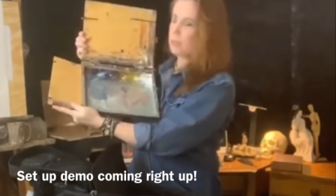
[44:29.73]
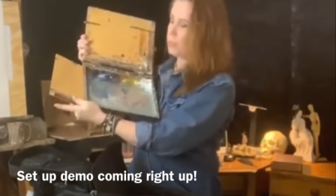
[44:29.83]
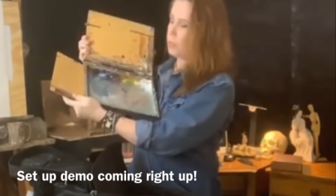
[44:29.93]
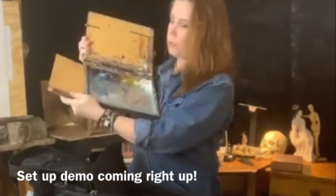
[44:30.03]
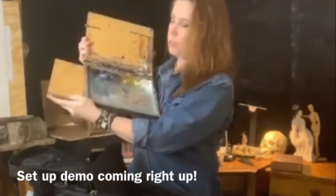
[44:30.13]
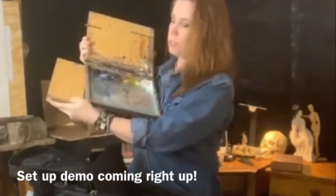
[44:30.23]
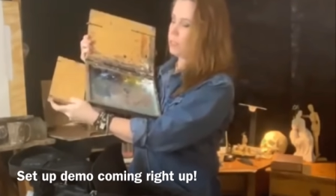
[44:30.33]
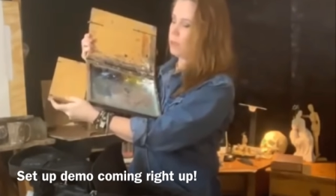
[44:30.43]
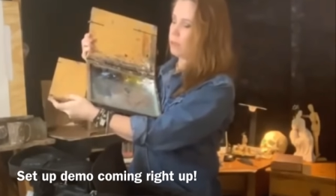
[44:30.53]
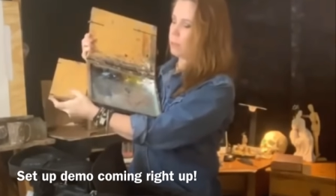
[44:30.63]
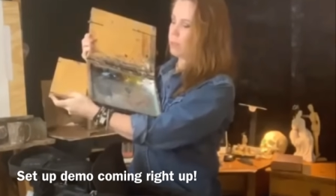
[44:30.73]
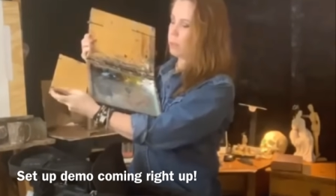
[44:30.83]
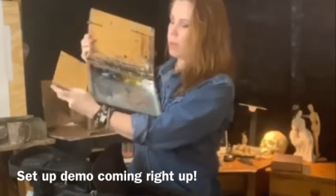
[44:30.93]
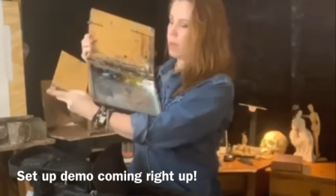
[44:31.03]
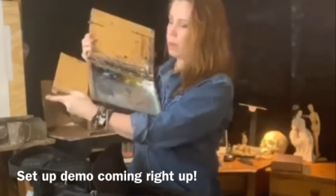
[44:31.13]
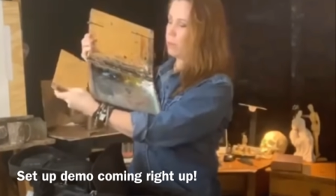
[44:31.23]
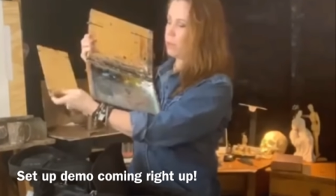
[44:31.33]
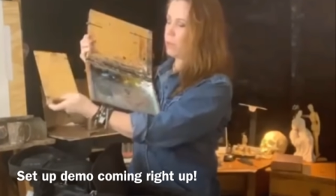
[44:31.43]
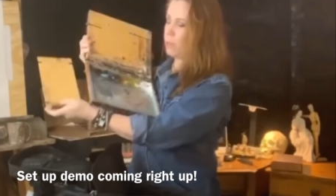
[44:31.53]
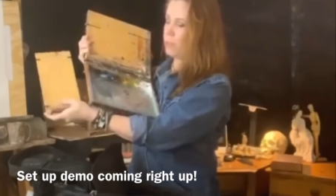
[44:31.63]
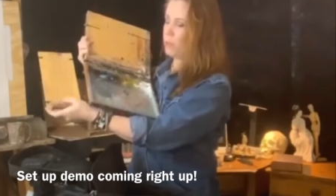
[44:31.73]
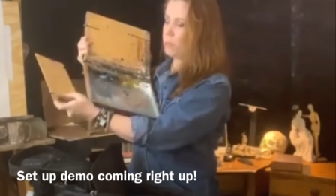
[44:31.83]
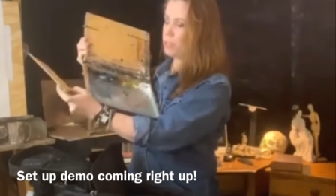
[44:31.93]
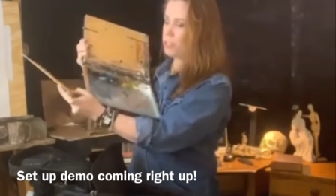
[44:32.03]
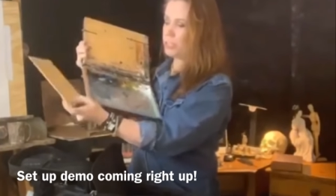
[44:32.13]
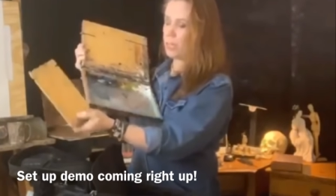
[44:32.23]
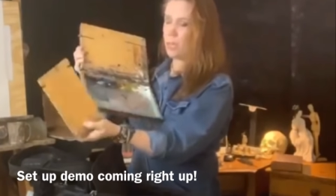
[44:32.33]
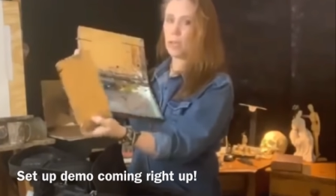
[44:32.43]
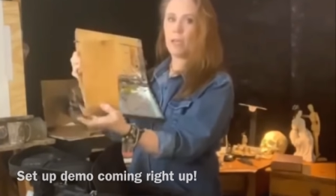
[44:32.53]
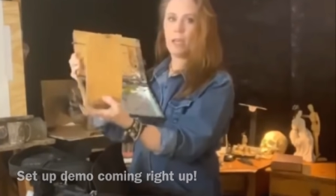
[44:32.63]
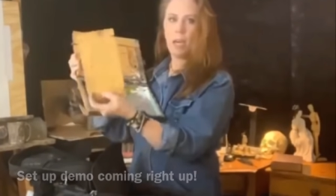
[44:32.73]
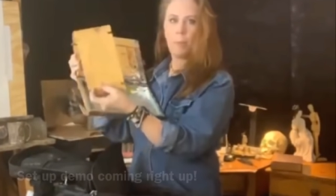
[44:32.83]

So there's a little lip at the bottom you can lean your brushes on.